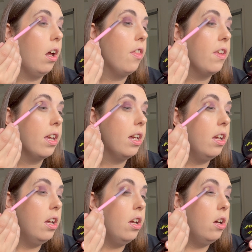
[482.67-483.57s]
I think it,
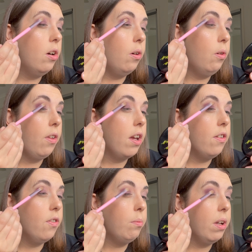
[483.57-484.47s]
although
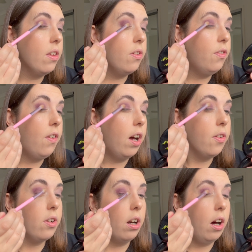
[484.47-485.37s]
from like the
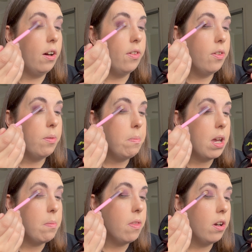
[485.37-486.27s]
first glance
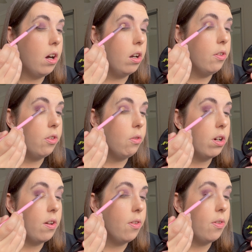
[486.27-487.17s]
maybe the colour story
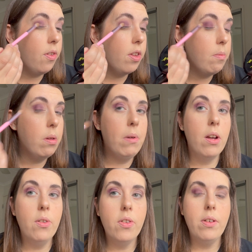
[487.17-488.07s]
doesn't seem the
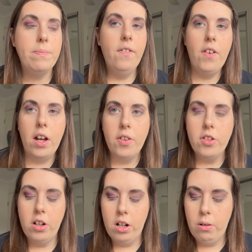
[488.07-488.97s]
most
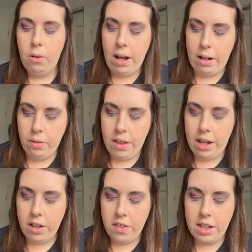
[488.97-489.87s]
versatile or out there,
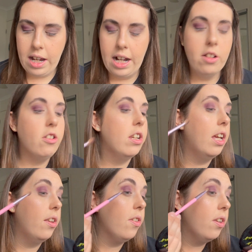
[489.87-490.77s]
I think it actually
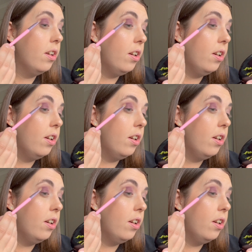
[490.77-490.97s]
is